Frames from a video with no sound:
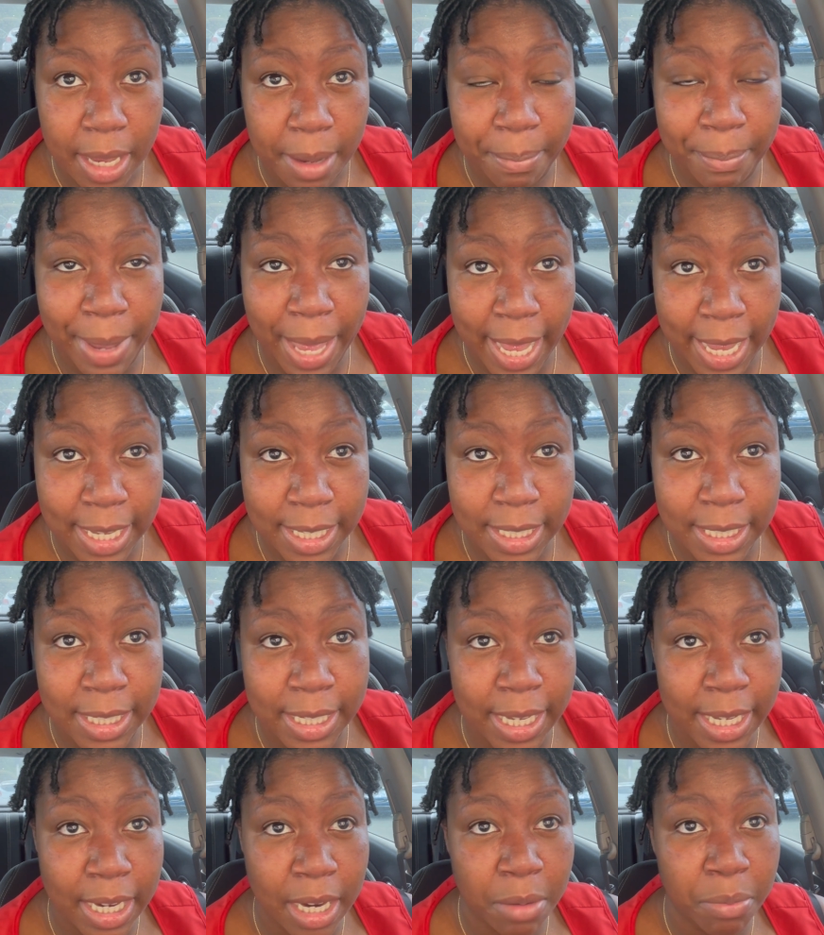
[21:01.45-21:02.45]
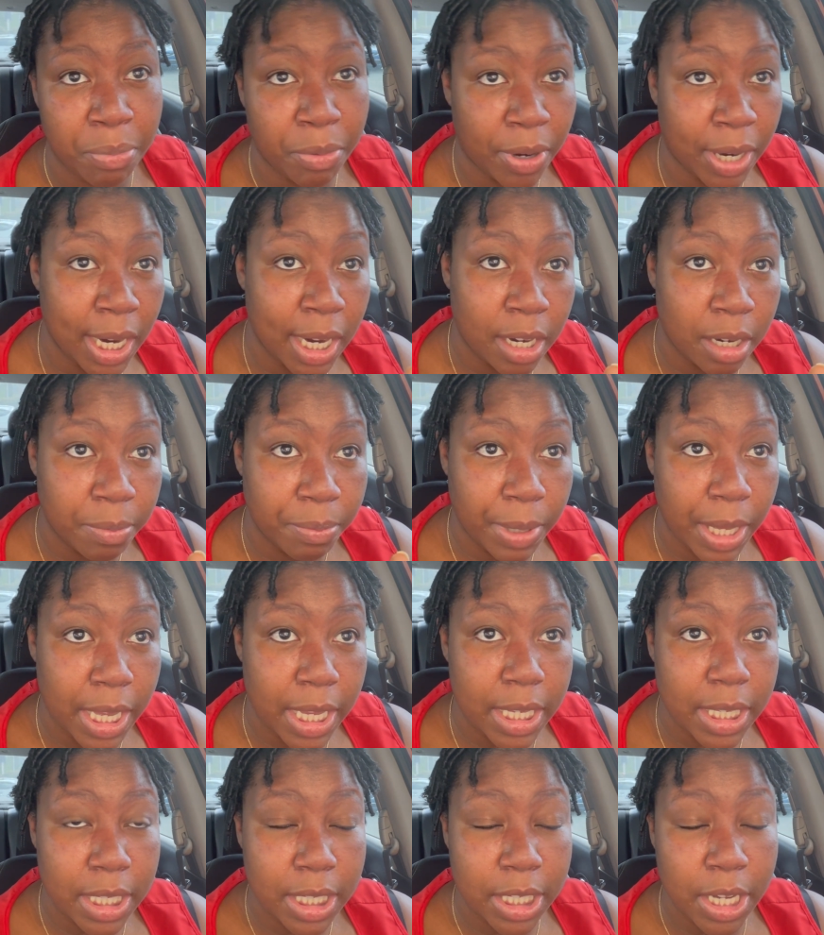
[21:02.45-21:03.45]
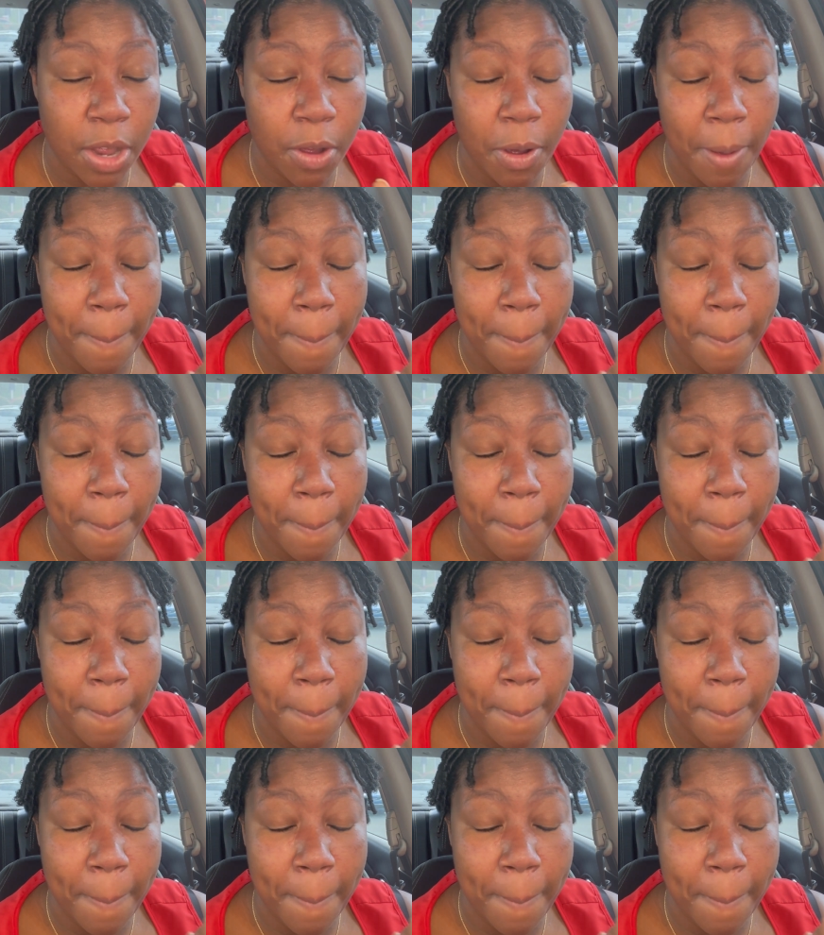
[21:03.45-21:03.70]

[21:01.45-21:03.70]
base than a brown base. So a